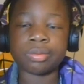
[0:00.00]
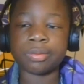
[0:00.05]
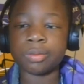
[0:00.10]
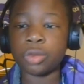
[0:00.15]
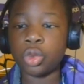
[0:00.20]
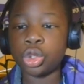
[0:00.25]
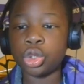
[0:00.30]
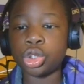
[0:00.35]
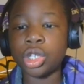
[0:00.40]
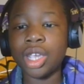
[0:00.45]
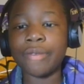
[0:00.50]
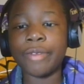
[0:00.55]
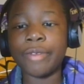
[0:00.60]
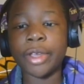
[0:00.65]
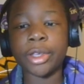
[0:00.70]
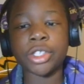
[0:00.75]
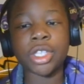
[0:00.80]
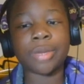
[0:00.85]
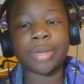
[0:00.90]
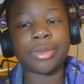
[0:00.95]
we'll try and figure
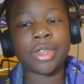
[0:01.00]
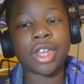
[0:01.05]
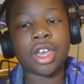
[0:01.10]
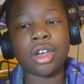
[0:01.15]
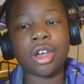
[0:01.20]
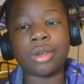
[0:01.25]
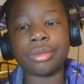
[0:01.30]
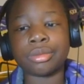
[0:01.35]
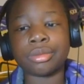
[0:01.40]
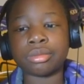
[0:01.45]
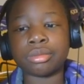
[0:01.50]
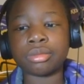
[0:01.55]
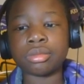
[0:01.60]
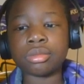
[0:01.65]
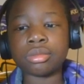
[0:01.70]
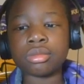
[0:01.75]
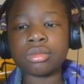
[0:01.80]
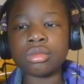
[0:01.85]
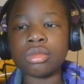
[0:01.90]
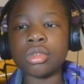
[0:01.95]
something out.
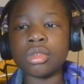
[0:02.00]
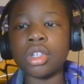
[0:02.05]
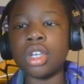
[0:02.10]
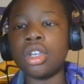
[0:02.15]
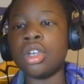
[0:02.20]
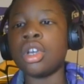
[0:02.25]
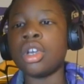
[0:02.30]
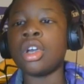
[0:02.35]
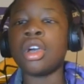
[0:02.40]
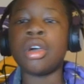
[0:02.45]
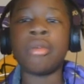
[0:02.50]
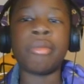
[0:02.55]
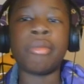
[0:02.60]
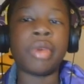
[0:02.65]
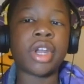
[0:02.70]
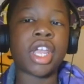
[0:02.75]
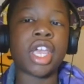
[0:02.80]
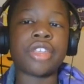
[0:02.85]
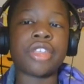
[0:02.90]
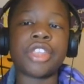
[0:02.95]

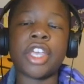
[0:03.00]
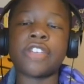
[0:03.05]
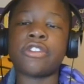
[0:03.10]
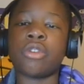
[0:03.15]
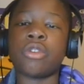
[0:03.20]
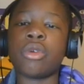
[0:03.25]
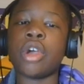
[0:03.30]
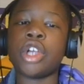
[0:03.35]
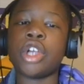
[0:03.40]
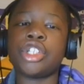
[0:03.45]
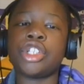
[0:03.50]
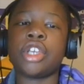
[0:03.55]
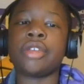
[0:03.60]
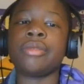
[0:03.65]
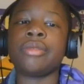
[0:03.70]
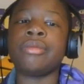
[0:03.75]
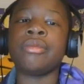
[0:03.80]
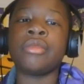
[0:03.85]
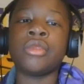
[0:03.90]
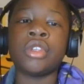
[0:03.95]
But hey, thanks for watching.
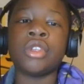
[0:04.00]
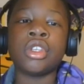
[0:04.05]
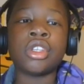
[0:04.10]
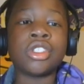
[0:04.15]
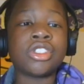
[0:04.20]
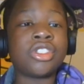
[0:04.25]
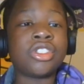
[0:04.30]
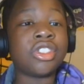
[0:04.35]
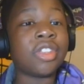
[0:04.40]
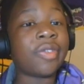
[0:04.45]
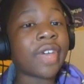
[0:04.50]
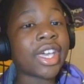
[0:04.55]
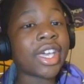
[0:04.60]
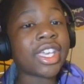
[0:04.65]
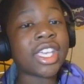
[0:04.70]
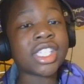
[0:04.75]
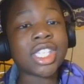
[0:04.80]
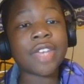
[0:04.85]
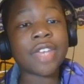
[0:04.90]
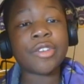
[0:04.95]
Do the
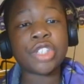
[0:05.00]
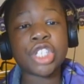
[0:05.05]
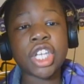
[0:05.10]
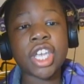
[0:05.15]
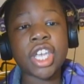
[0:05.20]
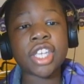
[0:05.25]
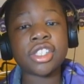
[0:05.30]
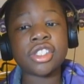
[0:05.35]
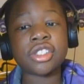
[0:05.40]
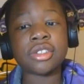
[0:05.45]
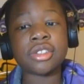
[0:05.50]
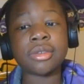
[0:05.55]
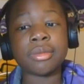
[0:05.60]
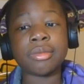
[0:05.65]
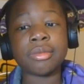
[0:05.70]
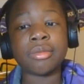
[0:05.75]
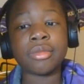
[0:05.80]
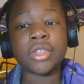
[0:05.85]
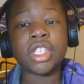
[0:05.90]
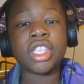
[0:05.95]
Vikings have a chance?
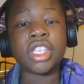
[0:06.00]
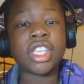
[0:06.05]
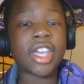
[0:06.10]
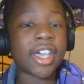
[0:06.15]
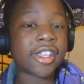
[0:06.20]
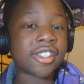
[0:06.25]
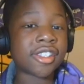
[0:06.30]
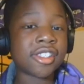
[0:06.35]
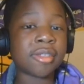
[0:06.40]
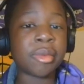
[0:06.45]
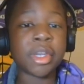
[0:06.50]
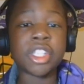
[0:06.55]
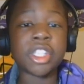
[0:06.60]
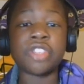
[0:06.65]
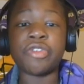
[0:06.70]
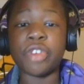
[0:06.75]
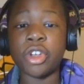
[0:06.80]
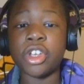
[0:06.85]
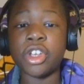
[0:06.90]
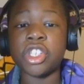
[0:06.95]
Yes, but it's
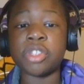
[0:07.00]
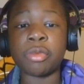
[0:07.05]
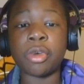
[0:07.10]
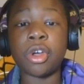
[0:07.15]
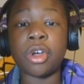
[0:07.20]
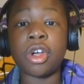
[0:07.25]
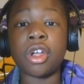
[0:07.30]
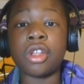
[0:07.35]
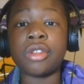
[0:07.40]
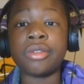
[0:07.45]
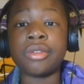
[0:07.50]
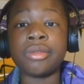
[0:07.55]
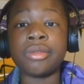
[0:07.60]
very small.